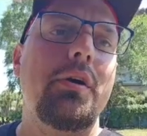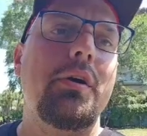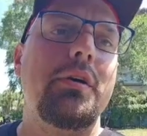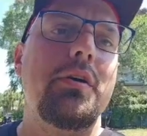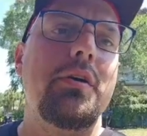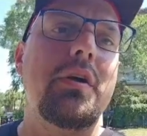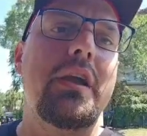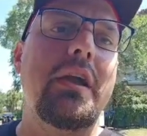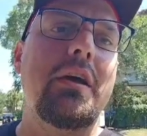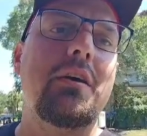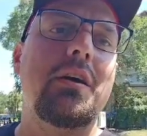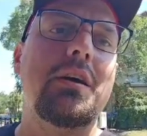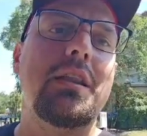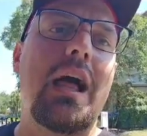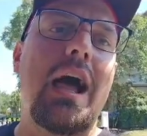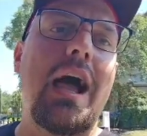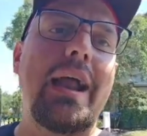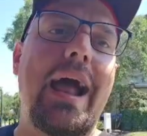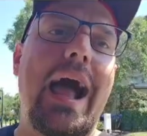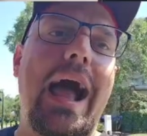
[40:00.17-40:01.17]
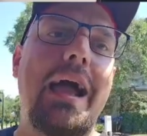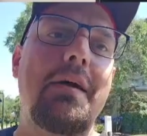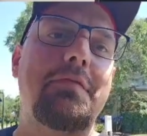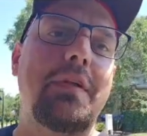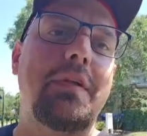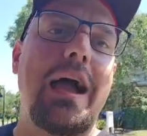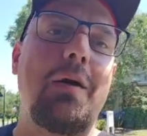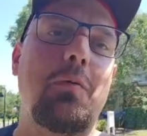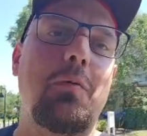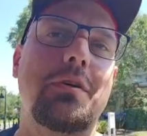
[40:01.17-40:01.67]
you can get online,
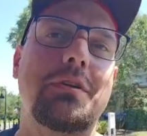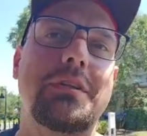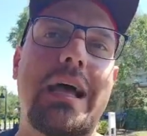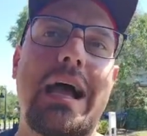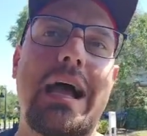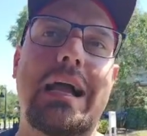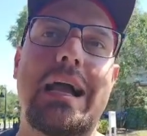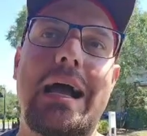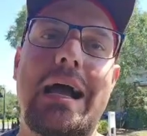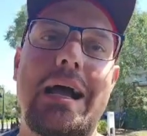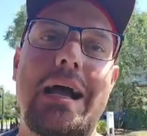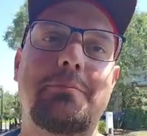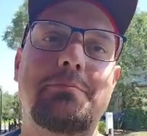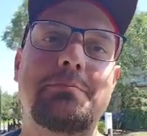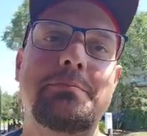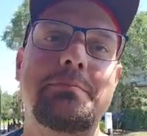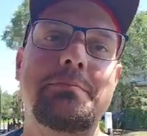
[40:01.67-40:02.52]
iflyworld.com.